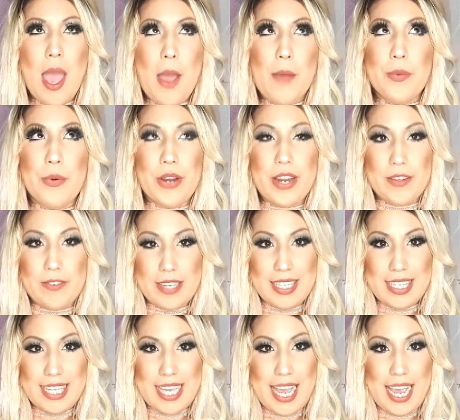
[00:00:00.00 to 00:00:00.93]

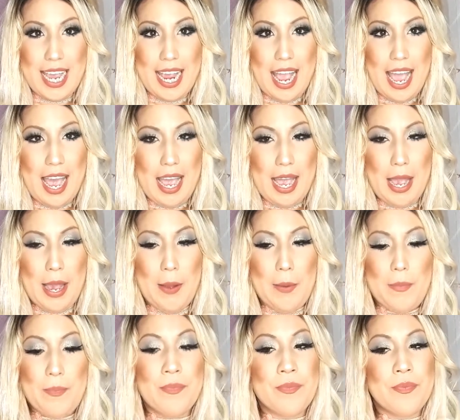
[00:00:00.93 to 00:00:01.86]
previously,
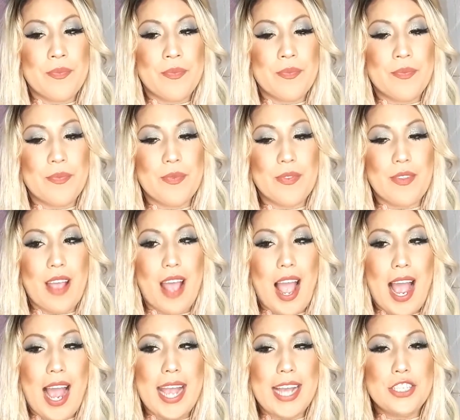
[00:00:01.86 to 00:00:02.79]

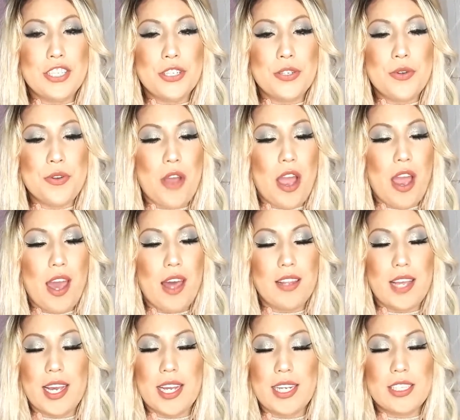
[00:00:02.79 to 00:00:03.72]
I do not
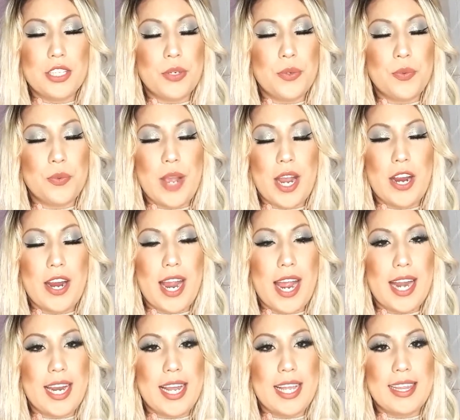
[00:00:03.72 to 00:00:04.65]
like to wear
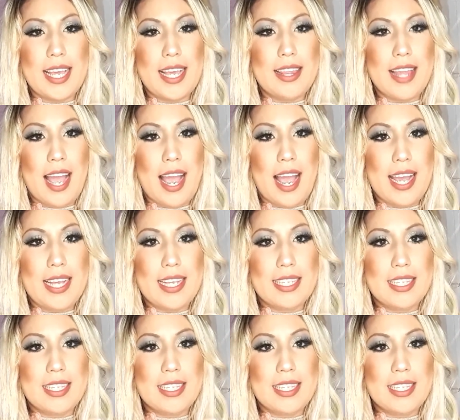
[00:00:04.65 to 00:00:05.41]
anything that is